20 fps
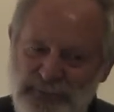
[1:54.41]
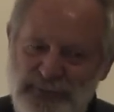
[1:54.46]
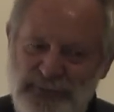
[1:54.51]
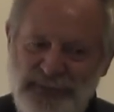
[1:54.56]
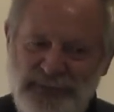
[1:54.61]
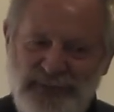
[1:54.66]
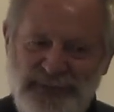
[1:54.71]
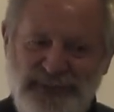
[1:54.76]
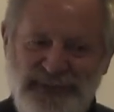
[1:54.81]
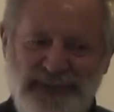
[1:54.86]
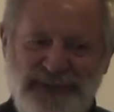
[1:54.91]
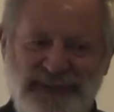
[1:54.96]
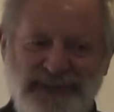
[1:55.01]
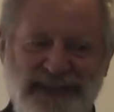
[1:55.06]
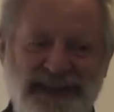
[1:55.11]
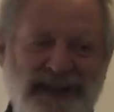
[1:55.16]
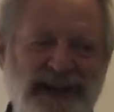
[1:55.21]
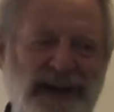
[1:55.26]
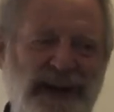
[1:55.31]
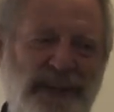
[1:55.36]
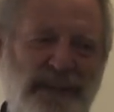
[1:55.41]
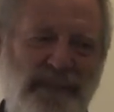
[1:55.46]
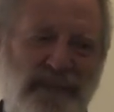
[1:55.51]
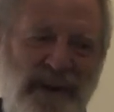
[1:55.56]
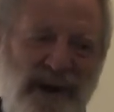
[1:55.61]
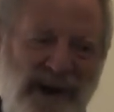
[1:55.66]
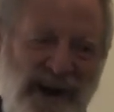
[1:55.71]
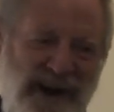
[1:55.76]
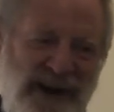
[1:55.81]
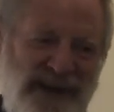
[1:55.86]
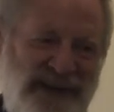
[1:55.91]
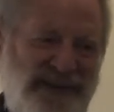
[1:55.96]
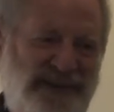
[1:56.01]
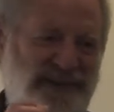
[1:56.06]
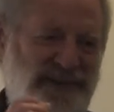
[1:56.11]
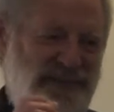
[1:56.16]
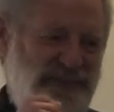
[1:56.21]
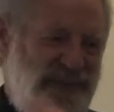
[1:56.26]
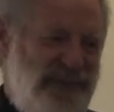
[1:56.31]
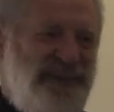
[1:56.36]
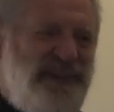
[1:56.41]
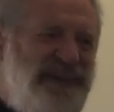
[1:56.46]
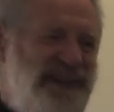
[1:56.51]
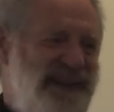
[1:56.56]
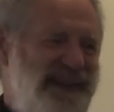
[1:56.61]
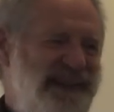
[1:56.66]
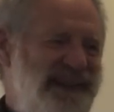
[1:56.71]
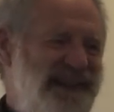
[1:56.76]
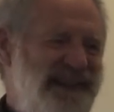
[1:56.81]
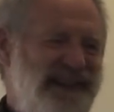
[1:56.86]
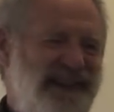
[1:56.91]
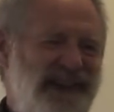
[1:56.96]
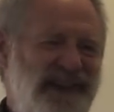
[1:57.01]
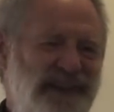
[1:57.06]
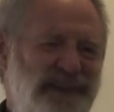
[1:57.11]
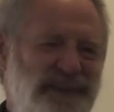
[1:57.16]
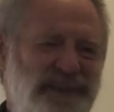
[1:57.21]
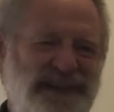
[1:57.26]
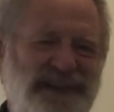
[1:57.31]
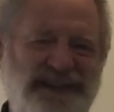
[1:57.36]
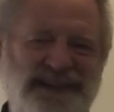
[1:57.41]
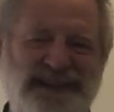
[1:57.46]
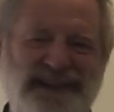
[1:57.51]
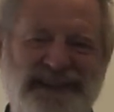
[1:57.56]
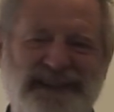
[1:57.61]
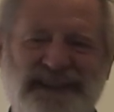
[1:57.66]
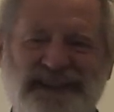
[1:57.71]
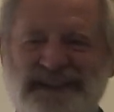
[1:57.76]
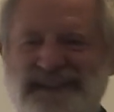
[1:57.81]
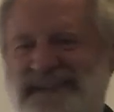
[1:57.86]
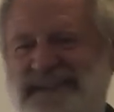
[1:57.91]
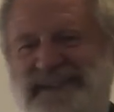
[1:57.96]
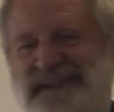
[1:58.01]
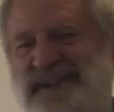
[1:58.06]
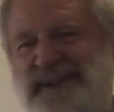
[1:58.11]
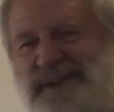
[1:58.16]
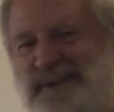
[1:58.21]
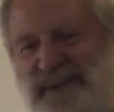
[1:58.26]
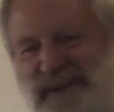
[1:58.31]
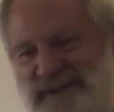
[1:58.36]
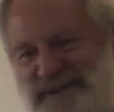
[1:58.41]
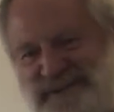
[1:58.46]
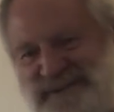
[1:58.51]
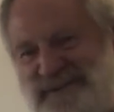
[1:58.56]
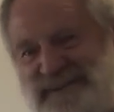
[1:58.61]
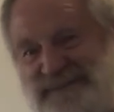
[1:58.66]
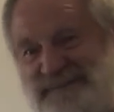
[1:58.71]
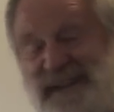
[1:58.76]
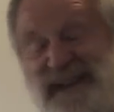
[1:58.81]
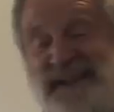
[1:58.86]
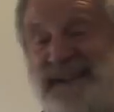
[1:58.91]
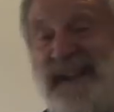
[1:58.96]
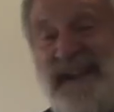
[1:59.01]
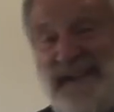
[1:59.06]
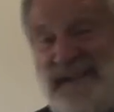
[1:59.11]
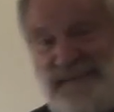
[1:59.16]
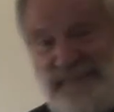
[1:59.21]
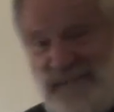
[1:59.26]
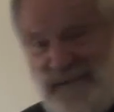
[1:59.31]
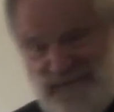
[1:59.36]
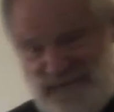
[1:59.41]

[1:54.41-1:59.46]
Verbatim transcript: put a mark to beauty has been the, the question. And that in